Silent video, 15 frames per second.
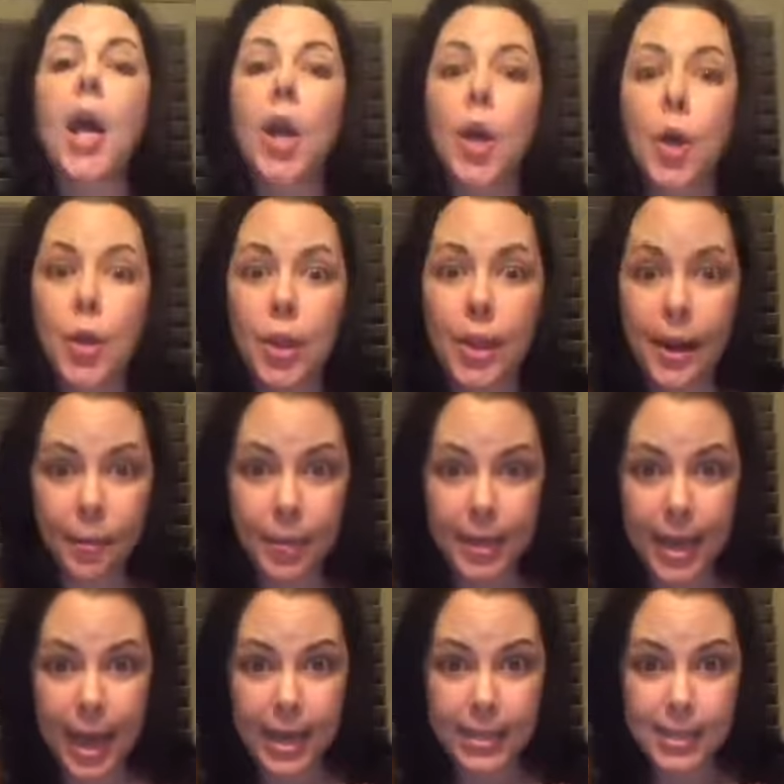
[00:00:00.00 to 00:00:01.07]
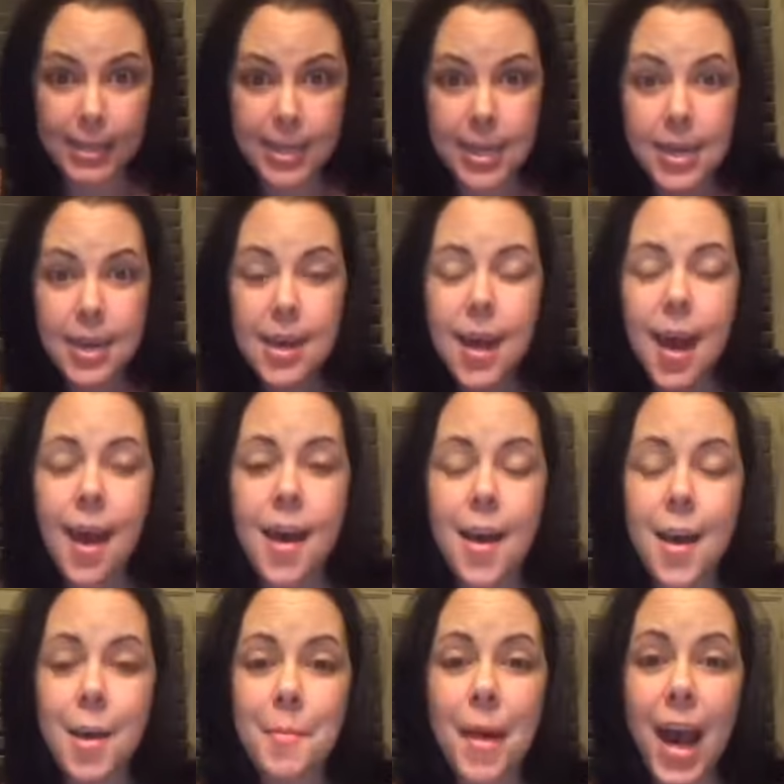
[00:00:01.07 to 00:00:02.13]
good luck with that.
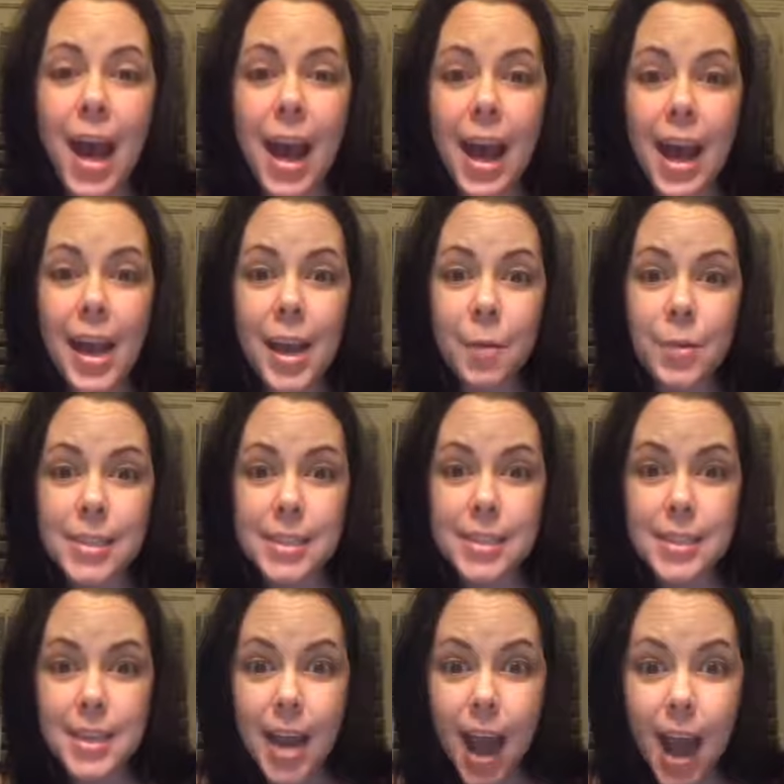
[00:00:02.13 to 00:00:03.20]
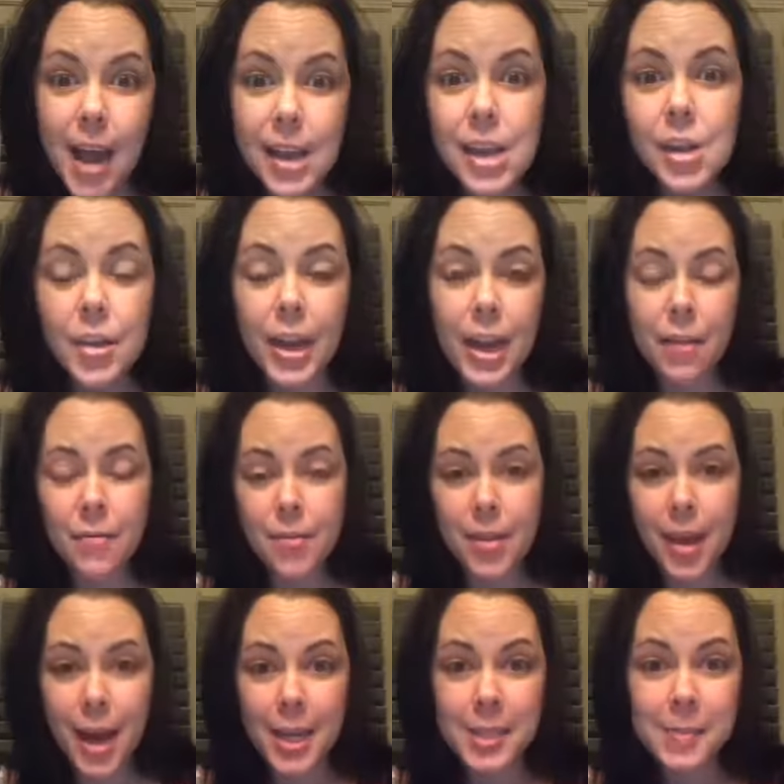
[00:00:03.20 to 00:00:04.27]
I was not gearing up for
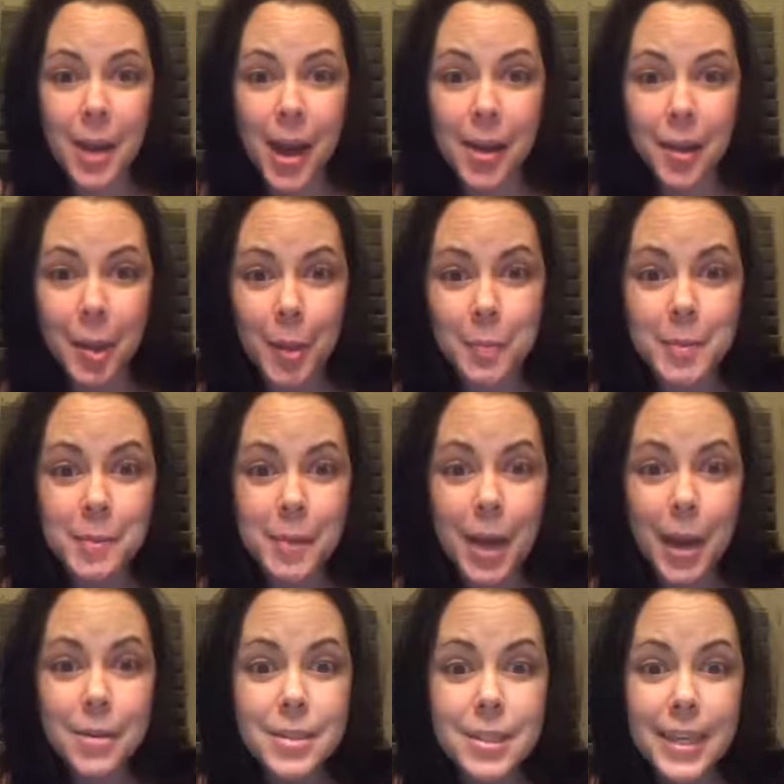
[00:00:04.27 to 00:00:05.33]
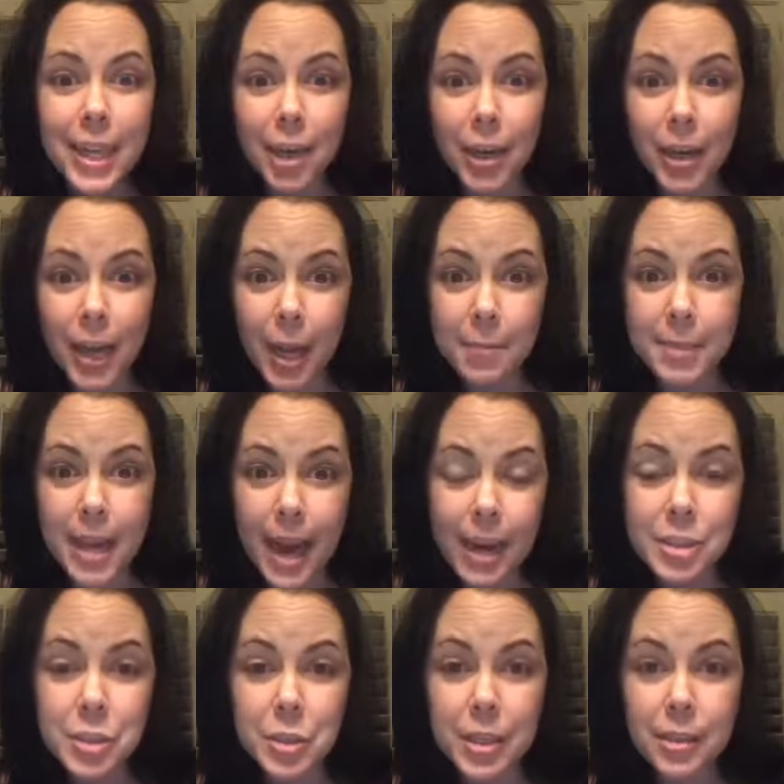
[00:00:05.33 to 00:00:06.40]
the ice apocalypse, but I was gearing up to
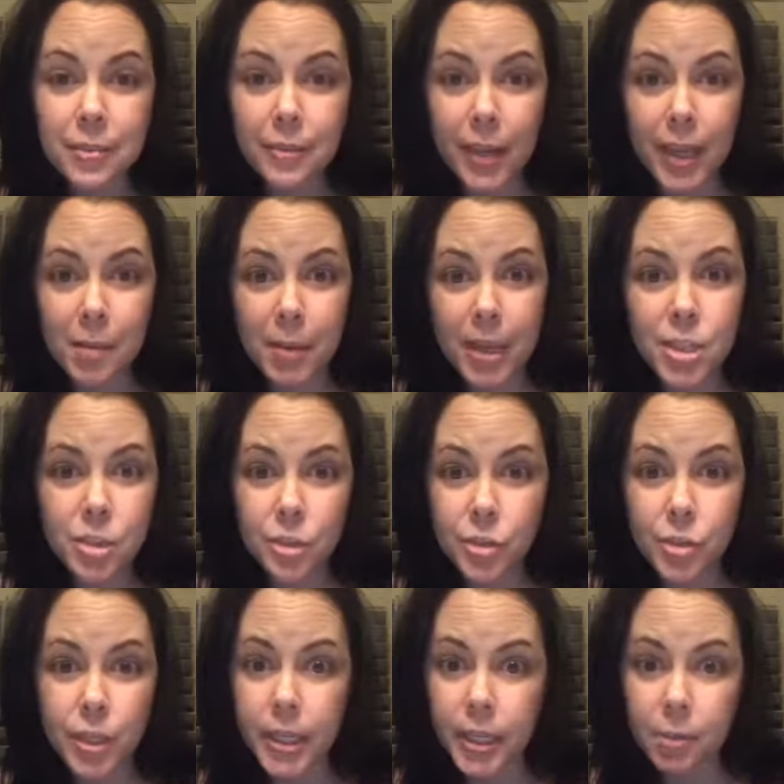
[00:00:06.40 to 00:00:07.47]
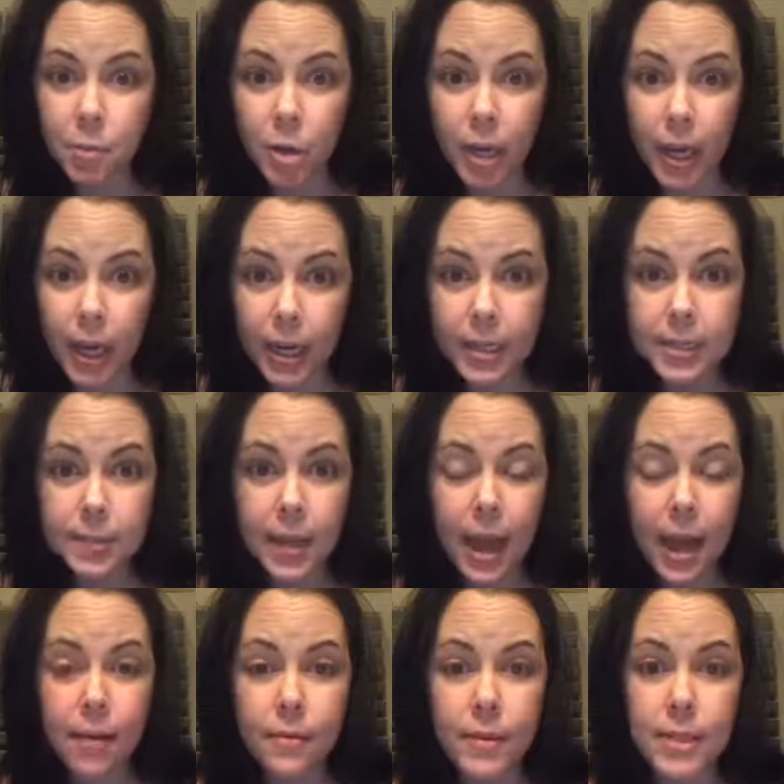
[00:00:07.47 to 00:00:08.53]
actually feed my children in the morning because we
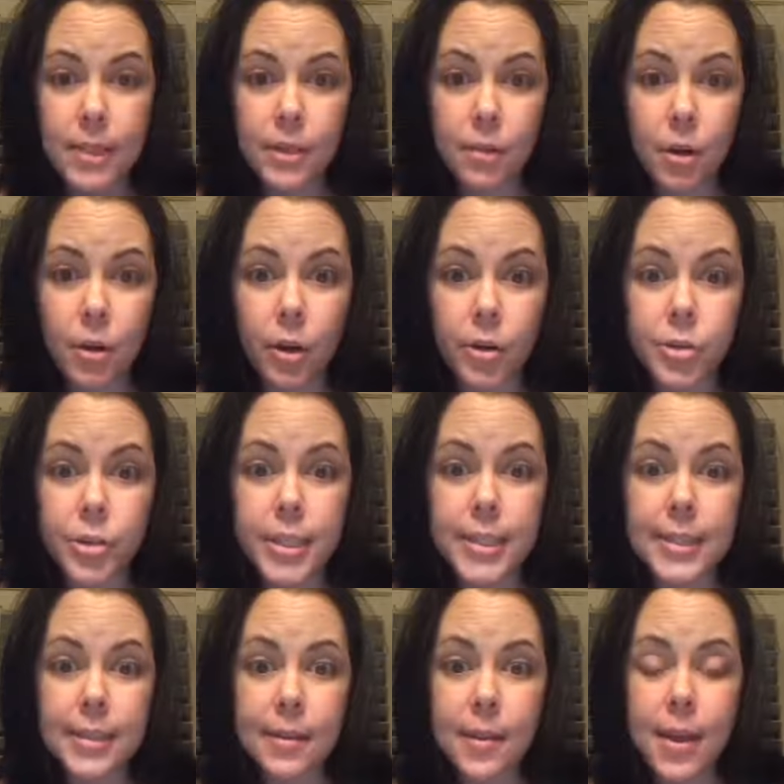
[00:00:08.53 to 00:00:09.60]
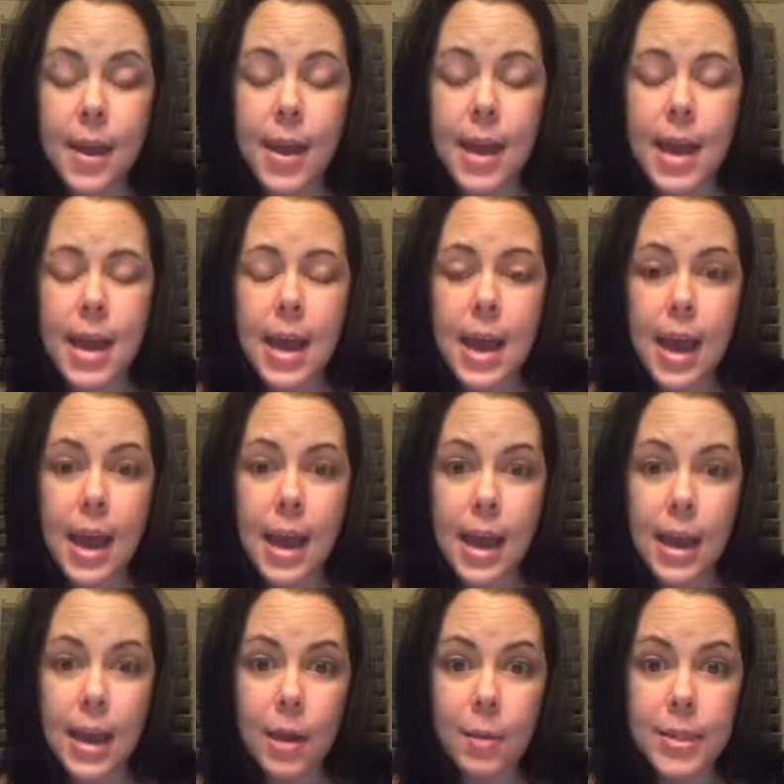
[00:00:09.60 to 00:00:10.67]
have zero groceries.
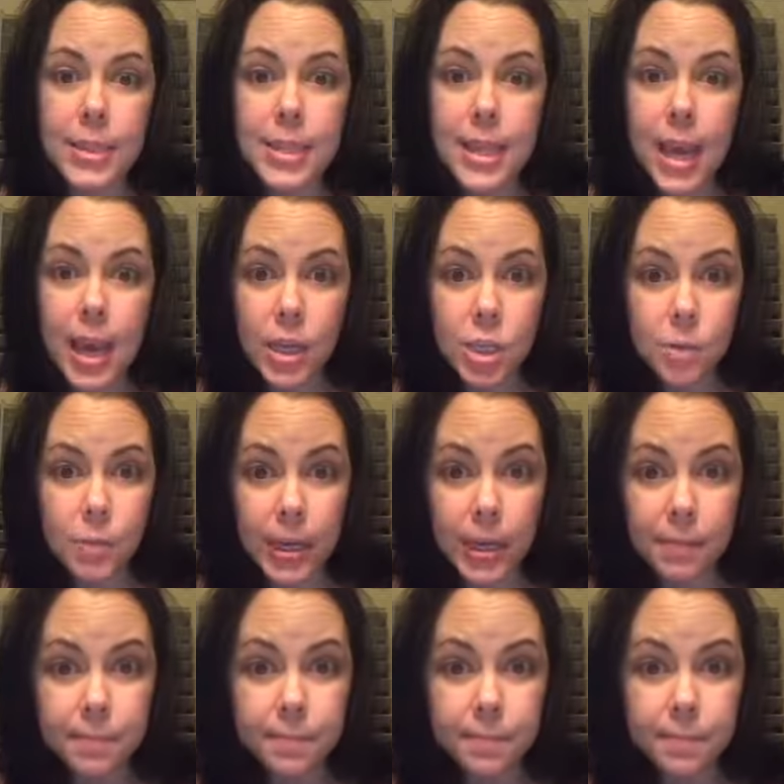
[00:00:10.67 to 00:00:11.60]
And I went to the H-E-B